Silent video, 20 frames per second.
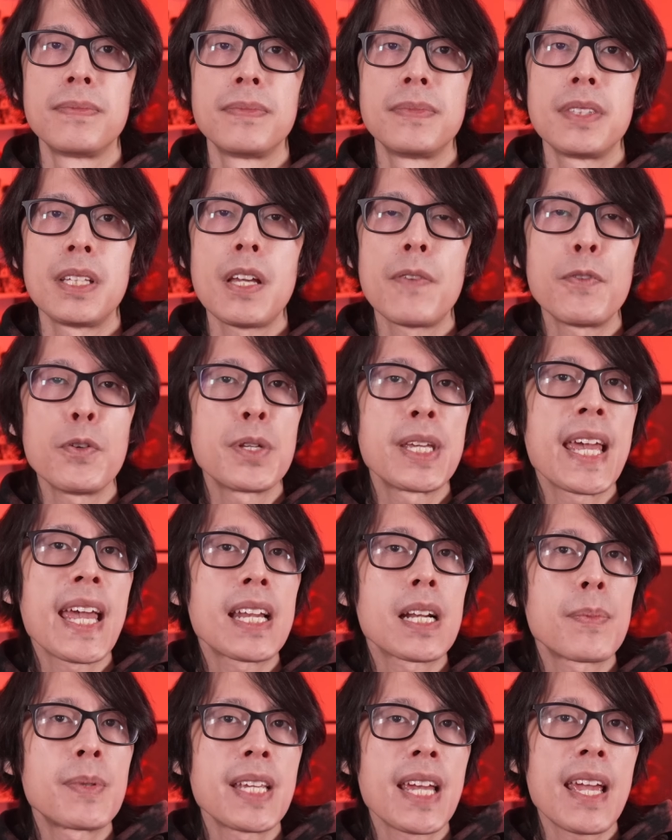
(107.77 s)
If you can't
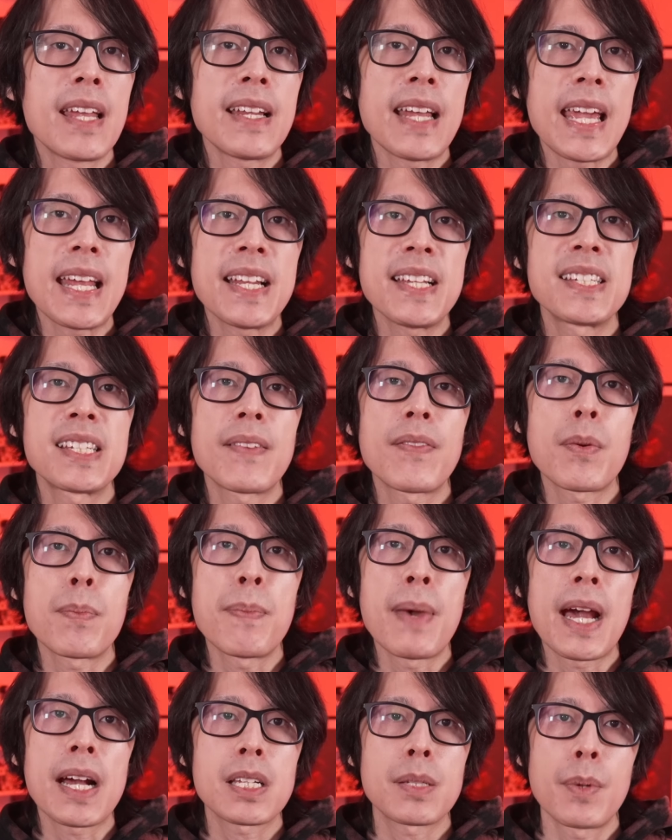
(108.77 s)
obtain 87
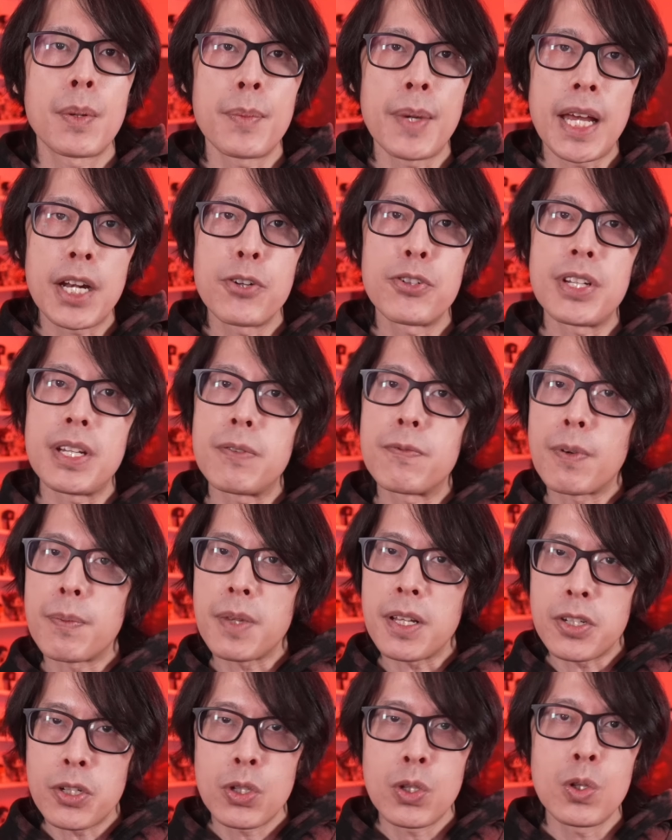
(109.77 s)
maximum energy from
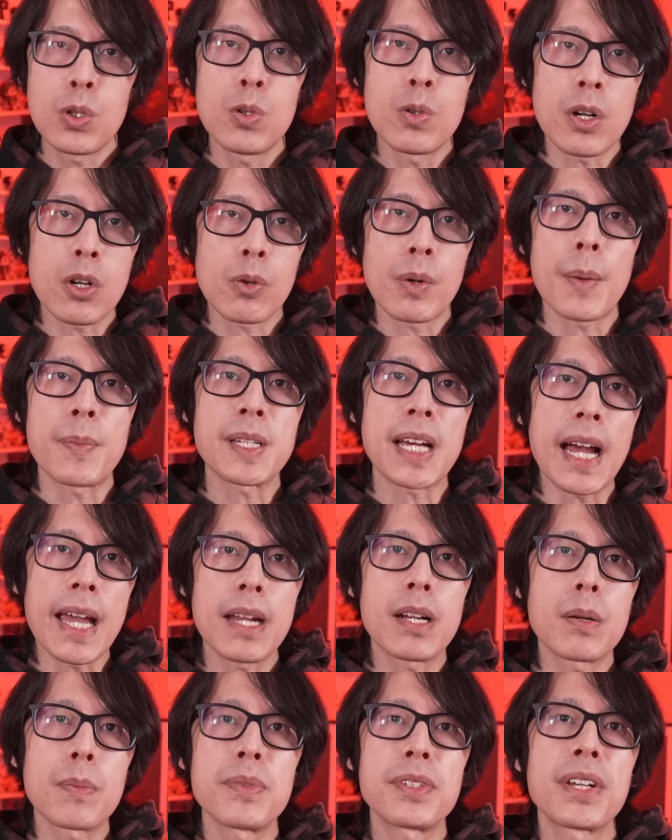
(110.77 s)
the two equipped
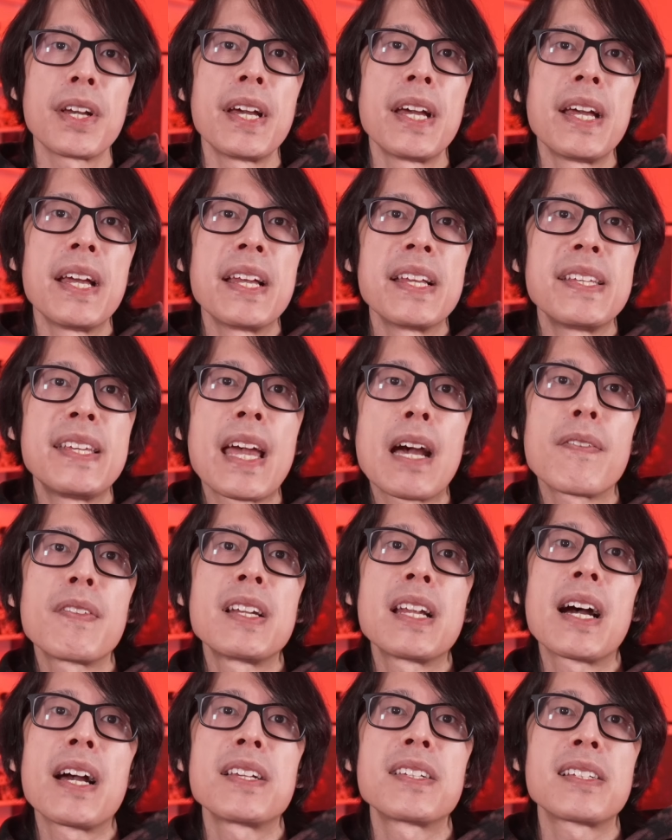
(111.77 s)
items,
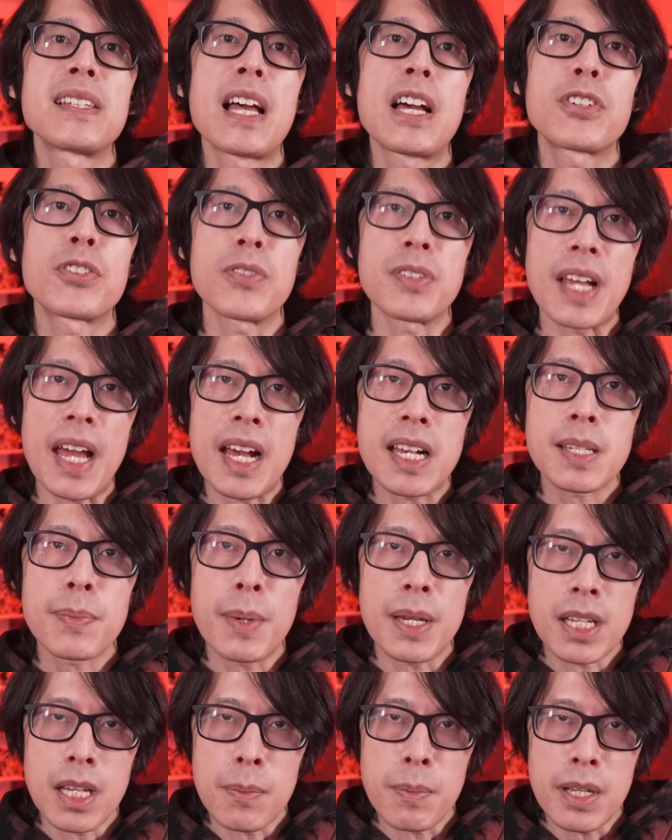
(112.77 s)
Galvanized Slasher's
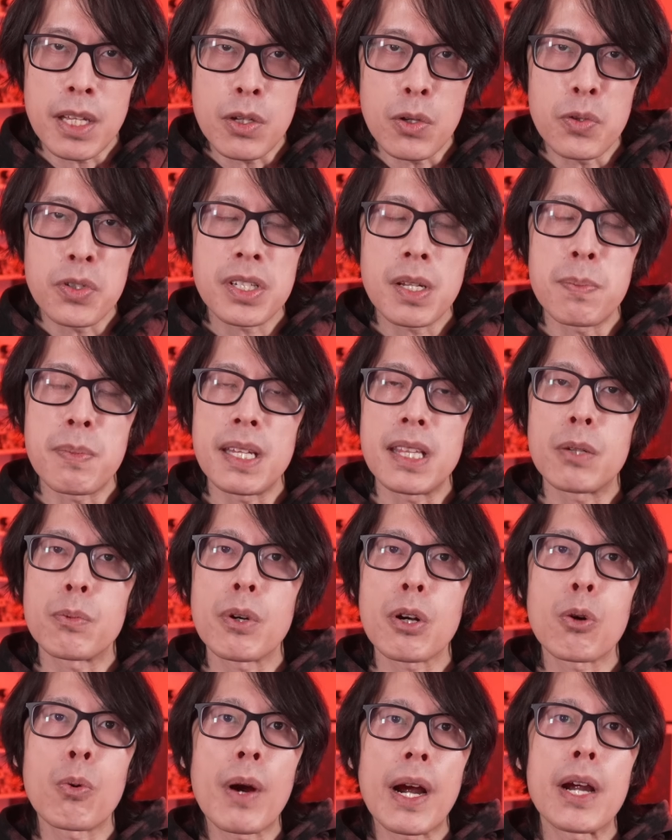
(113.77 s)
aspect can be used to meet the
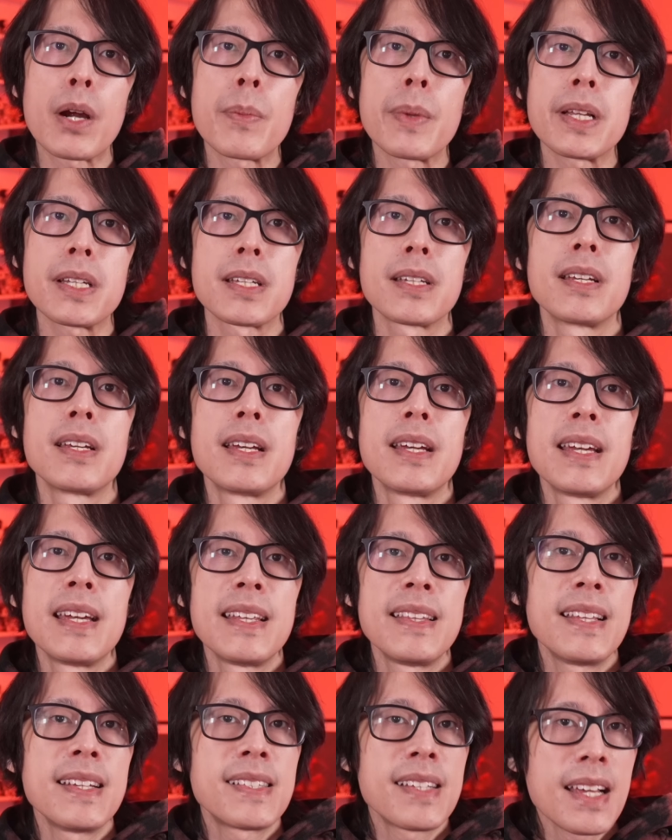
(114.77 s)
requirement.
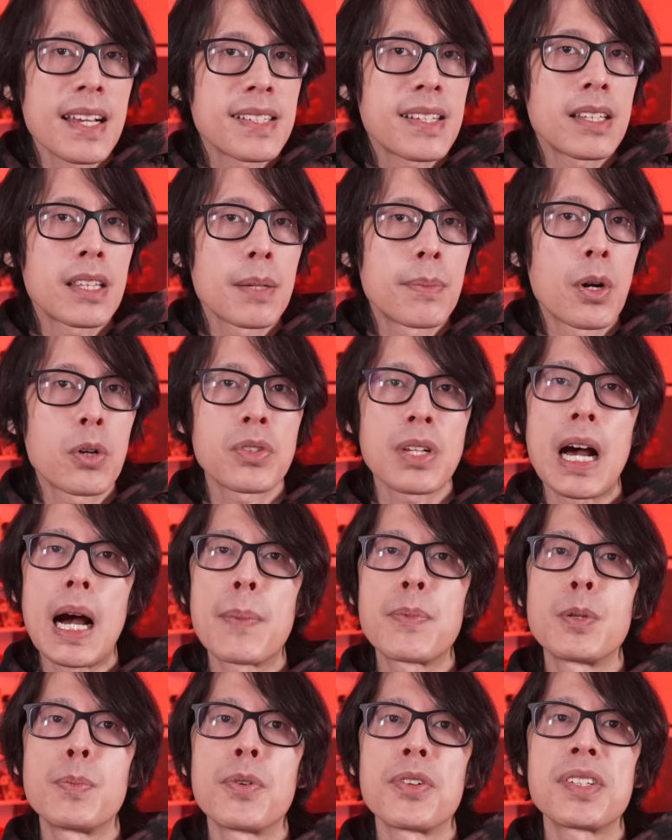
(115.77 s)
This isn't the most
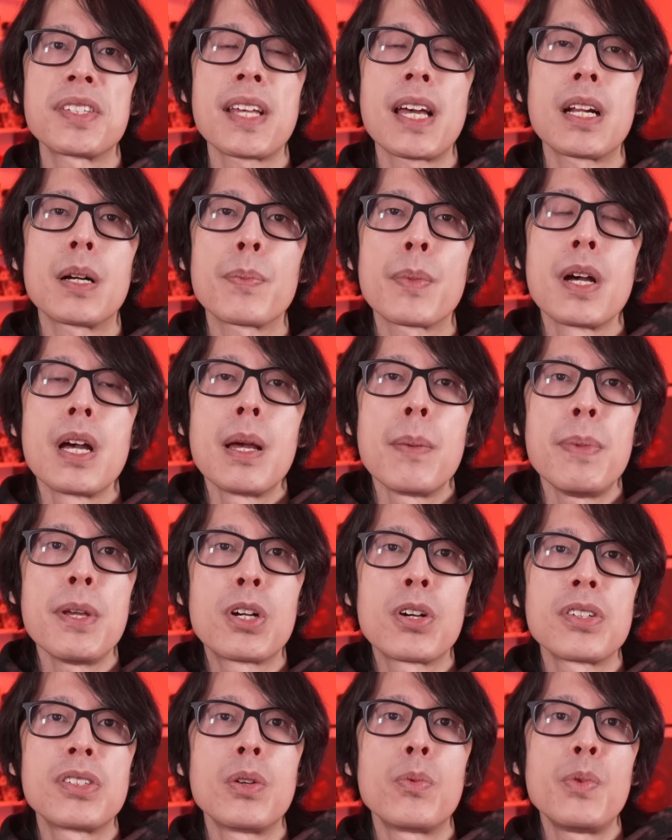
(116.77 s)
optimal setup
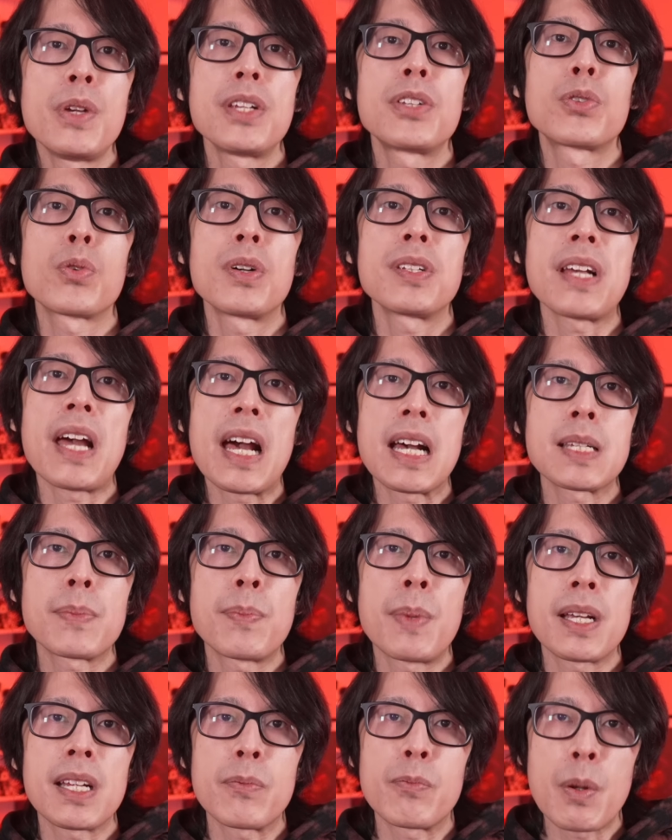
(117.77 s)
because the resource
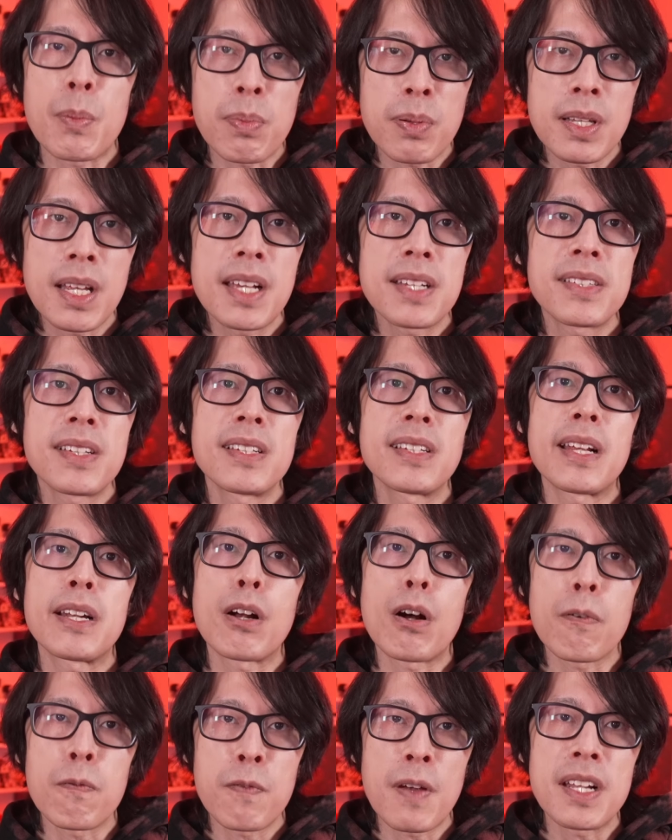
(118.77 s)
aspect replaces an
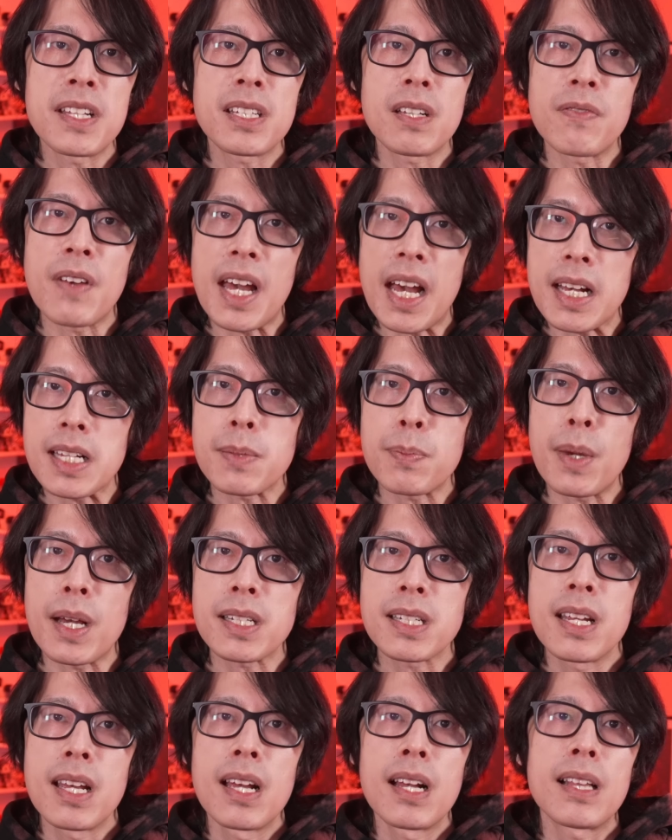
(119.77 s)
offensive aspect
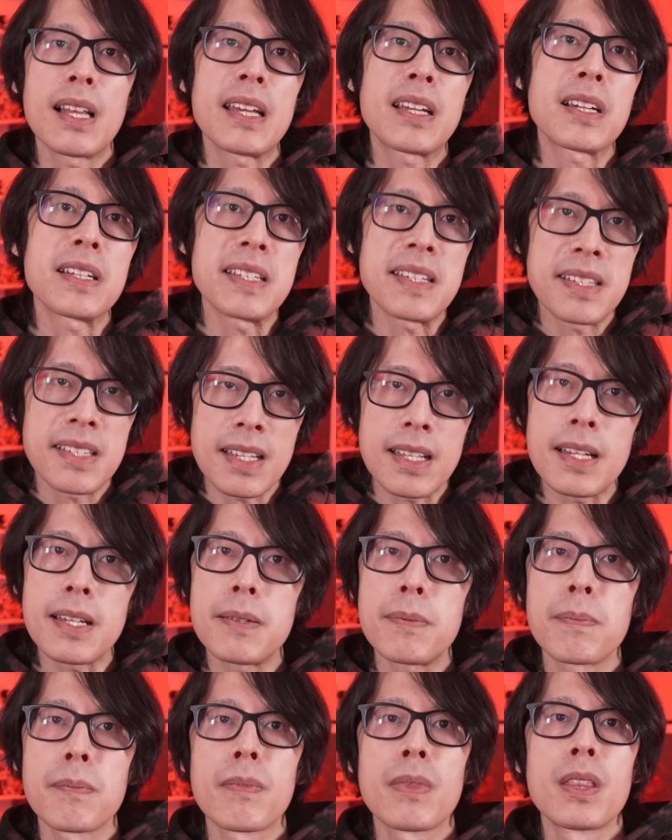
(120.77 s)
like Conceited.
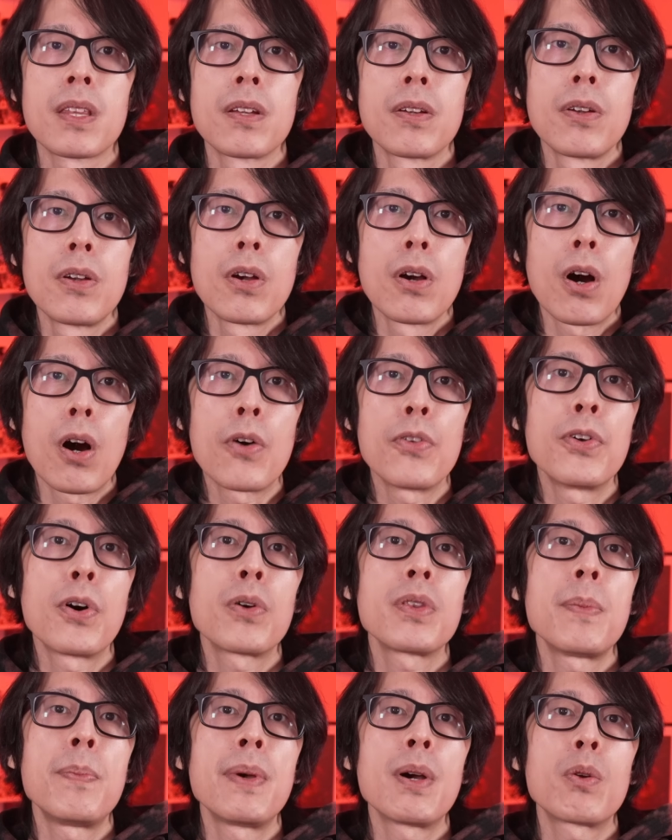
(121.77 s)
Although
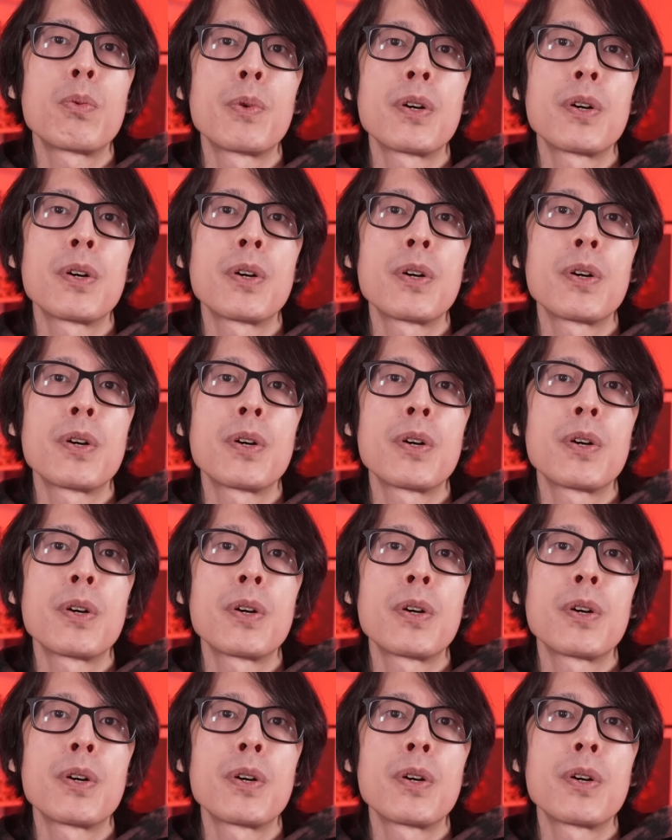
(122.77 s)
the build will